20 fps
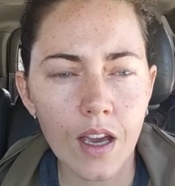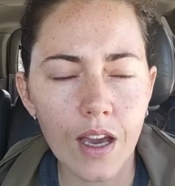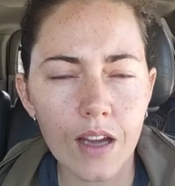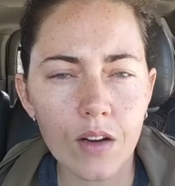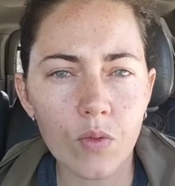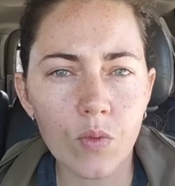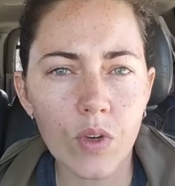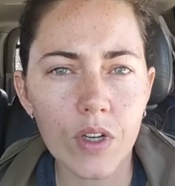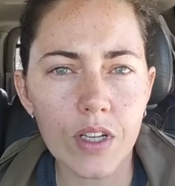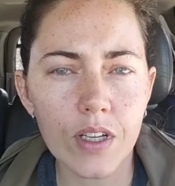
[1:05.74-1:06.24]
I
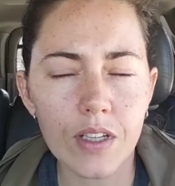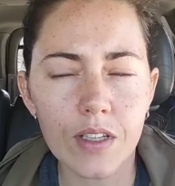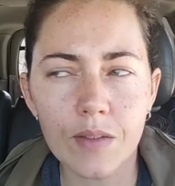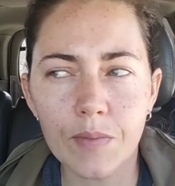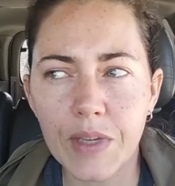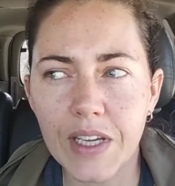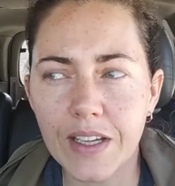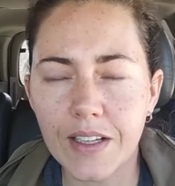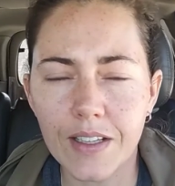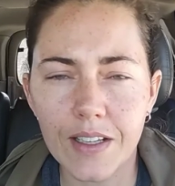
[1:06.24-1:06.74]
don't want to
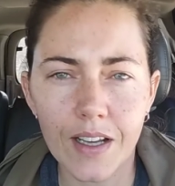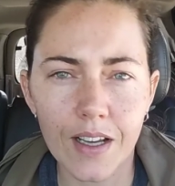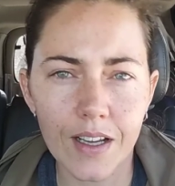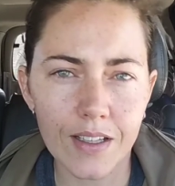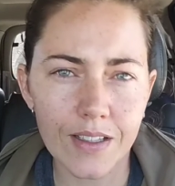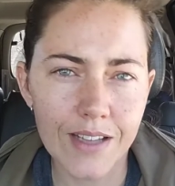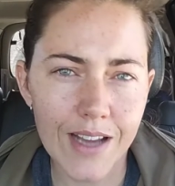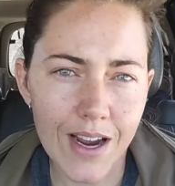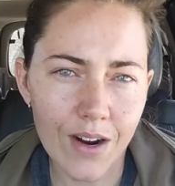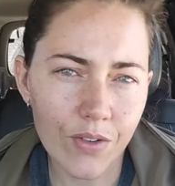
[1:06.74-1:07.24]
be a
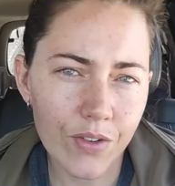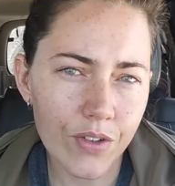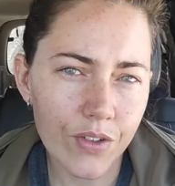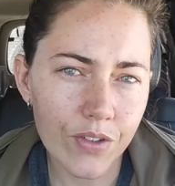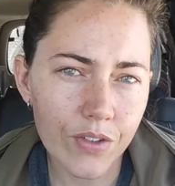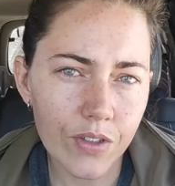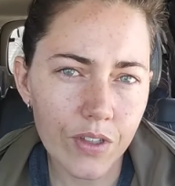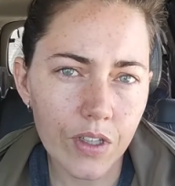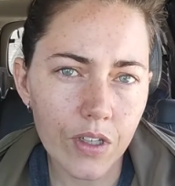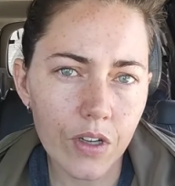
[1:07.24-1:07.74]

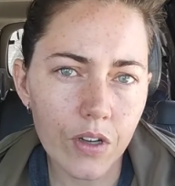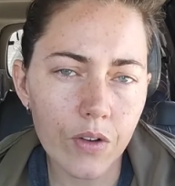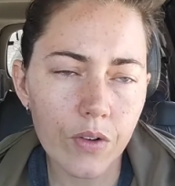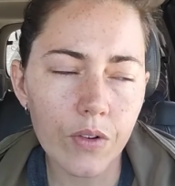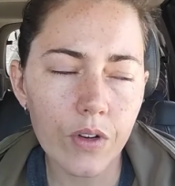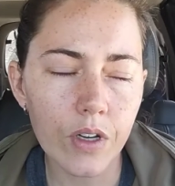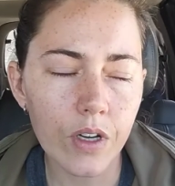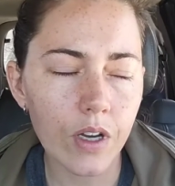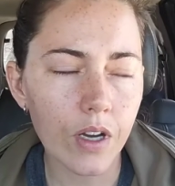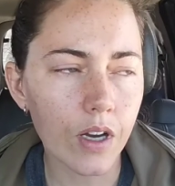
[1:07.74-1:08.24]
downer,
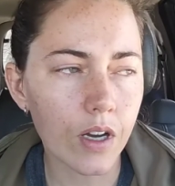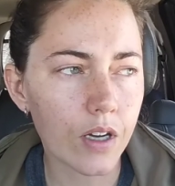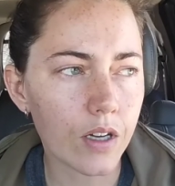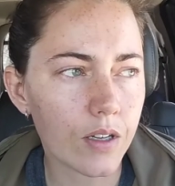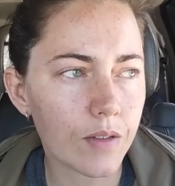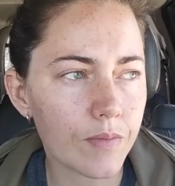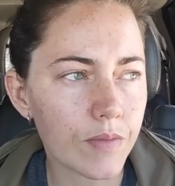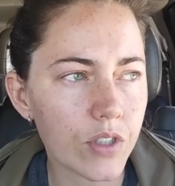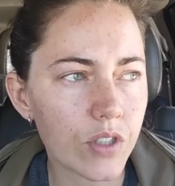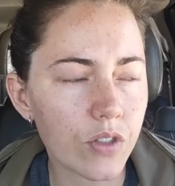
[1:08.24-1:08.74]

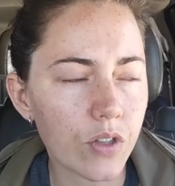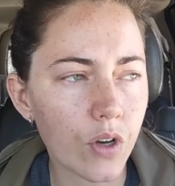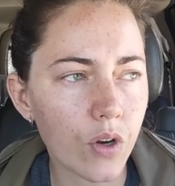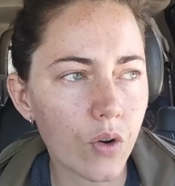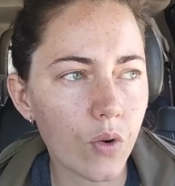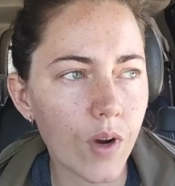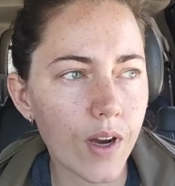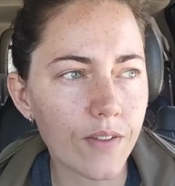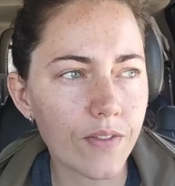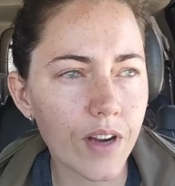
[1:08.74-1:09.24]

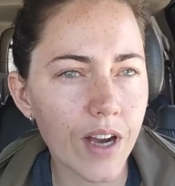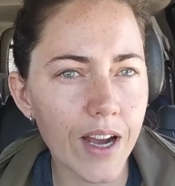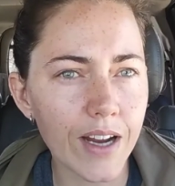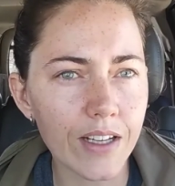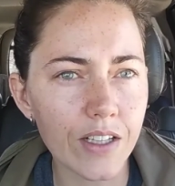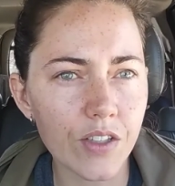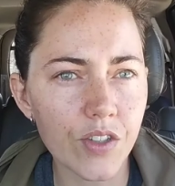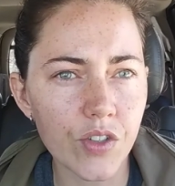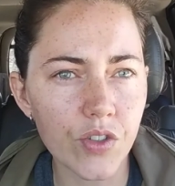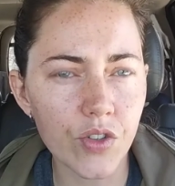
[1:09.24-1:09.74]
so I've kind
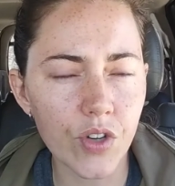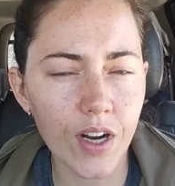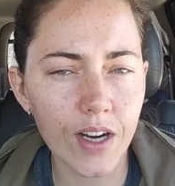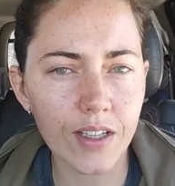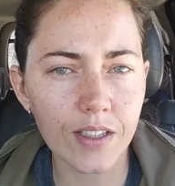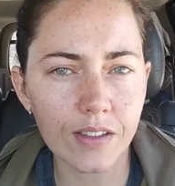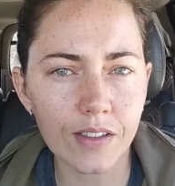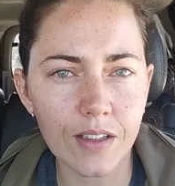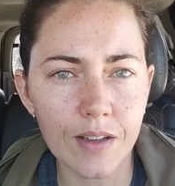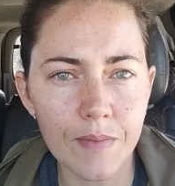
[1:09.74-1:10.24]
of tried
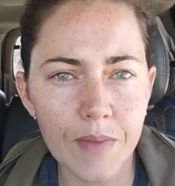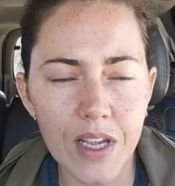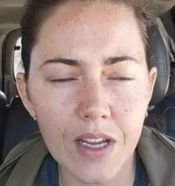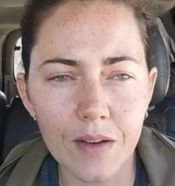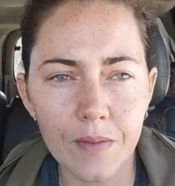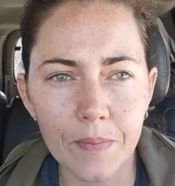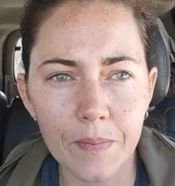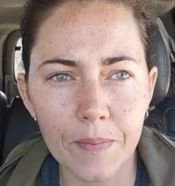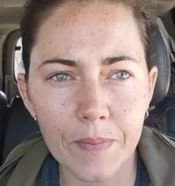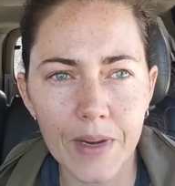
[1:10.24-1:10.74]
to limit
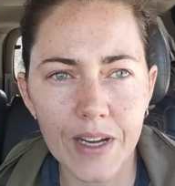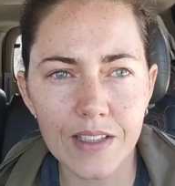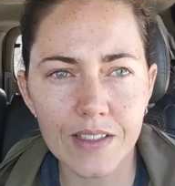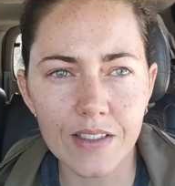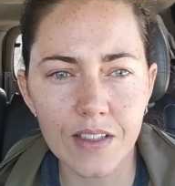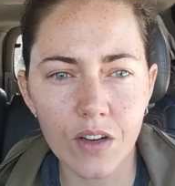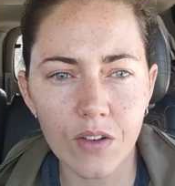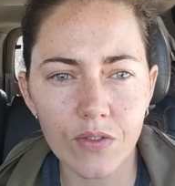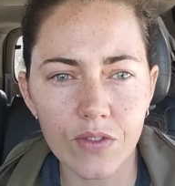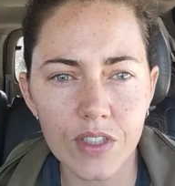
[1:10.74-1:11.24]

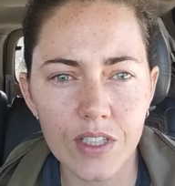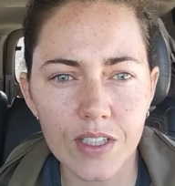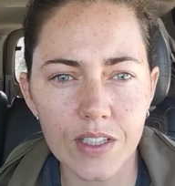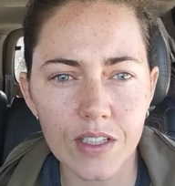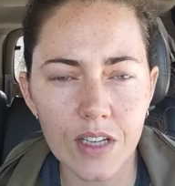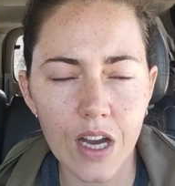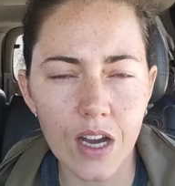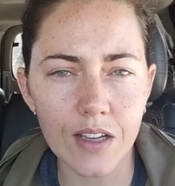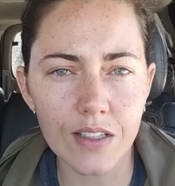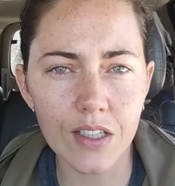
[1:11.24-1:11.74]
myself to
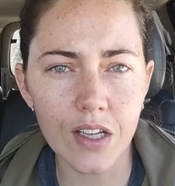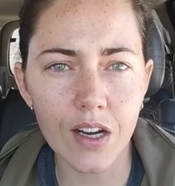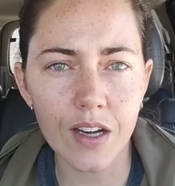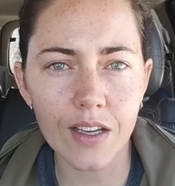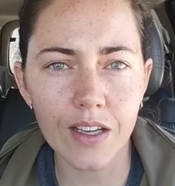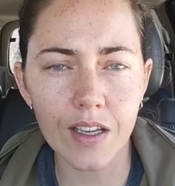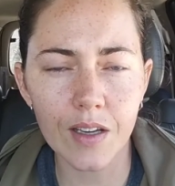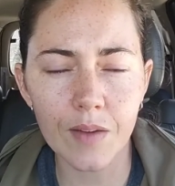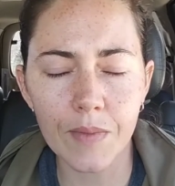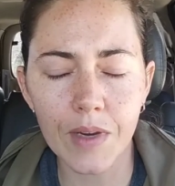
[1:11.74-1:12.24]
not
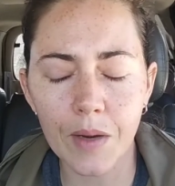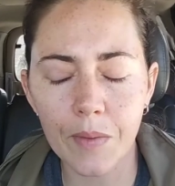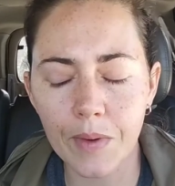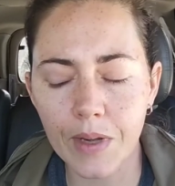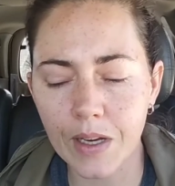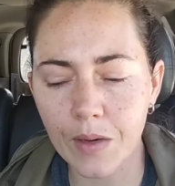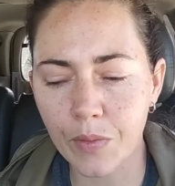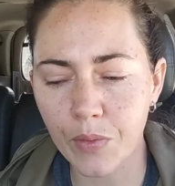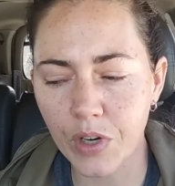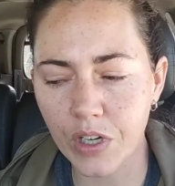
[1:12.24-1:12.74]
talking about my
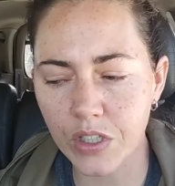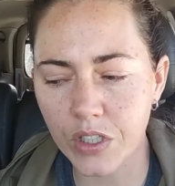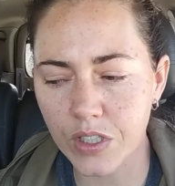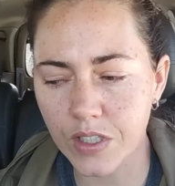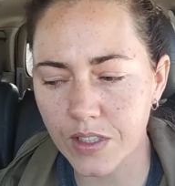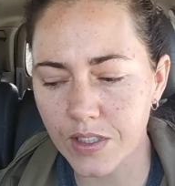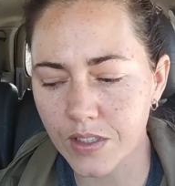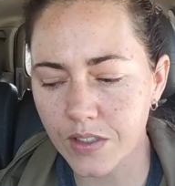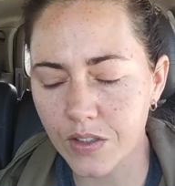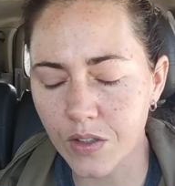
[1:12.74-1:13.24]

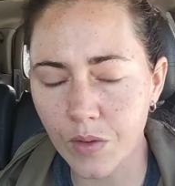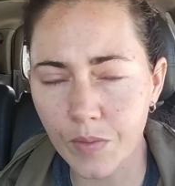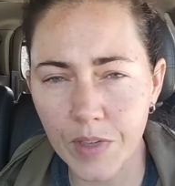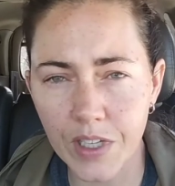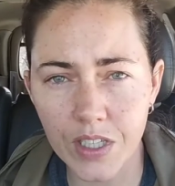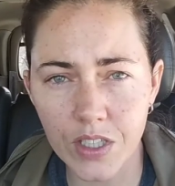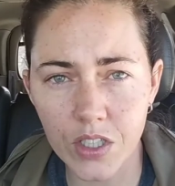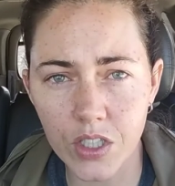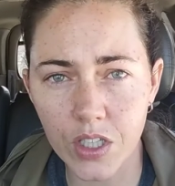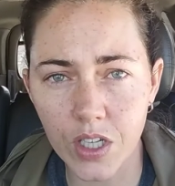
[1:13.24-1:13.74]
depression so
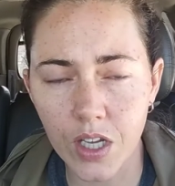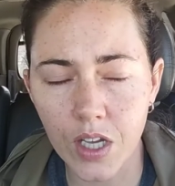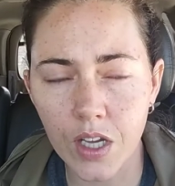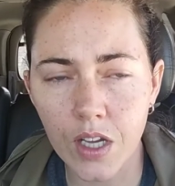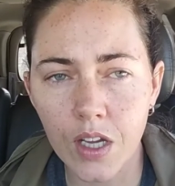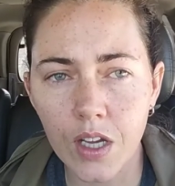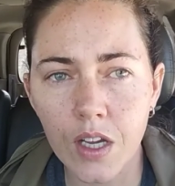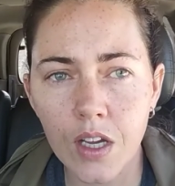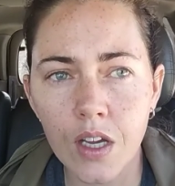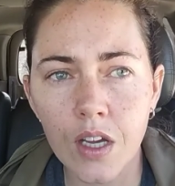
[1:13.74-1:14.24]
much.
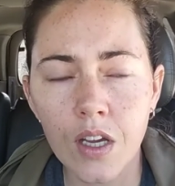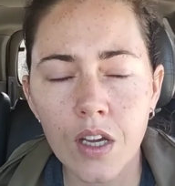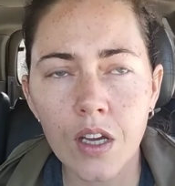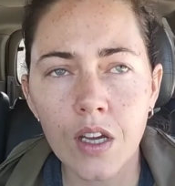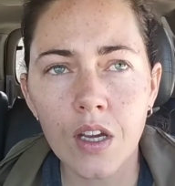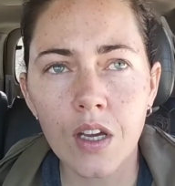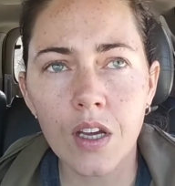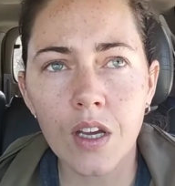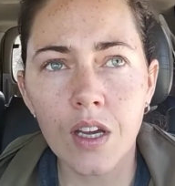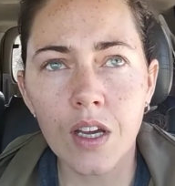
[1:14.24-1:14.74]

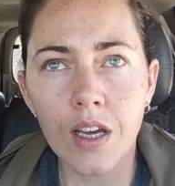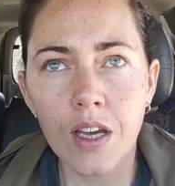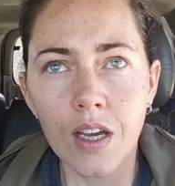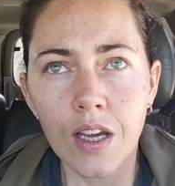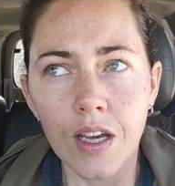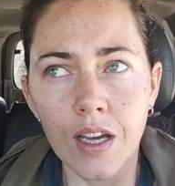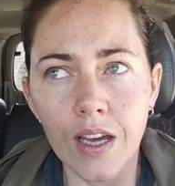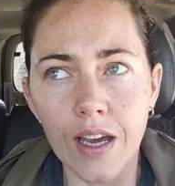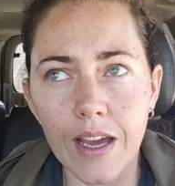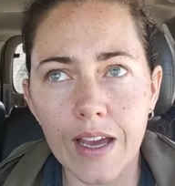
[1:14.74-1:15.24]

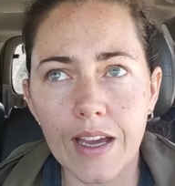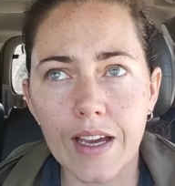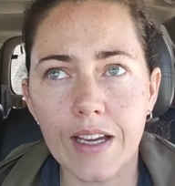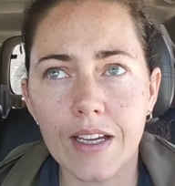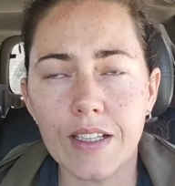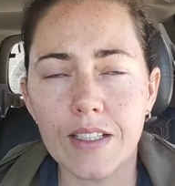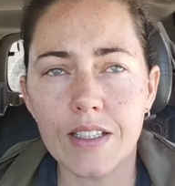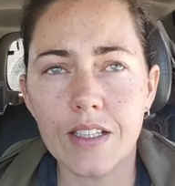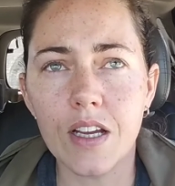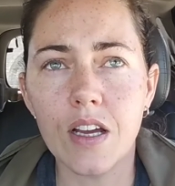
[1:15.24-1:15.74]

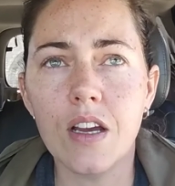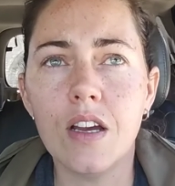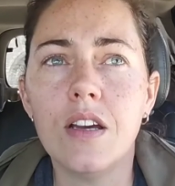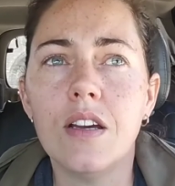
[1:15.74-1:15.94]
And